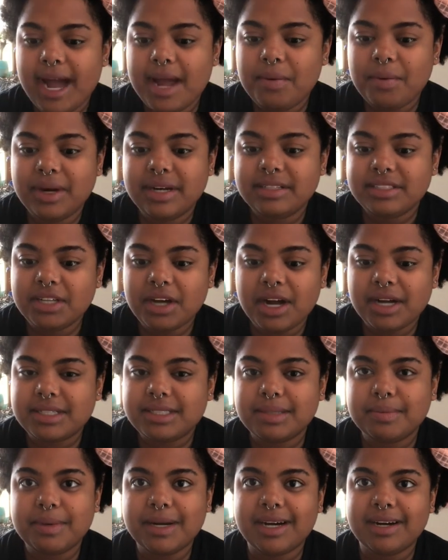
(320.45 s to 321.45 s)
I went and
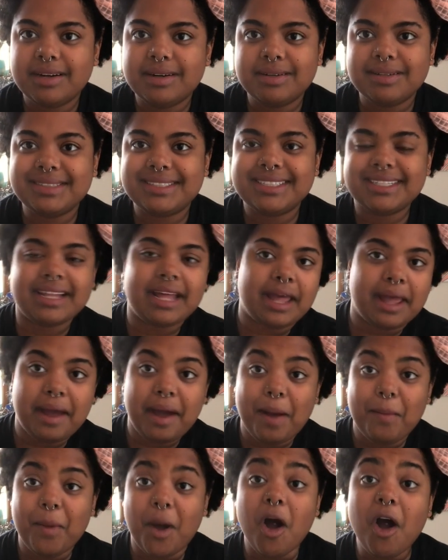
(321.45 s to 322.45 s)
talked about,
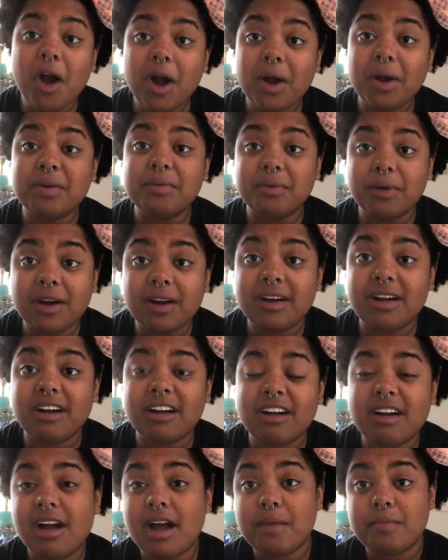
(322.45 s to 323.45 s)
like, I'm a hard
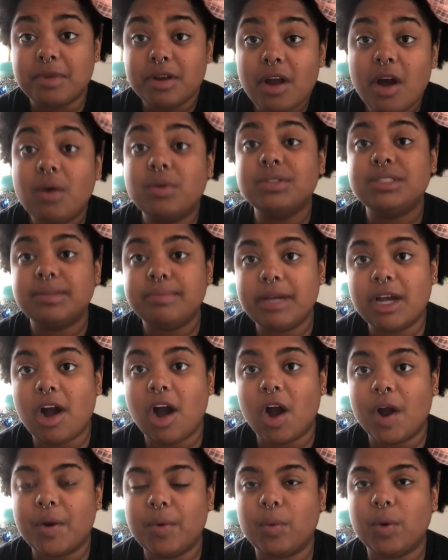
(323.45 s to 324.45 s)
worker. I'm known to be a
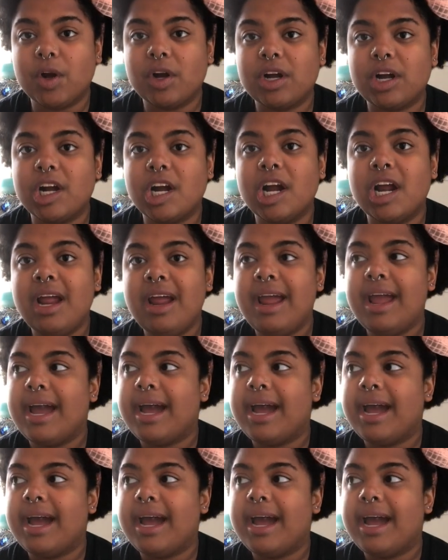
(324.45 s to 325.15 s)
hard worker.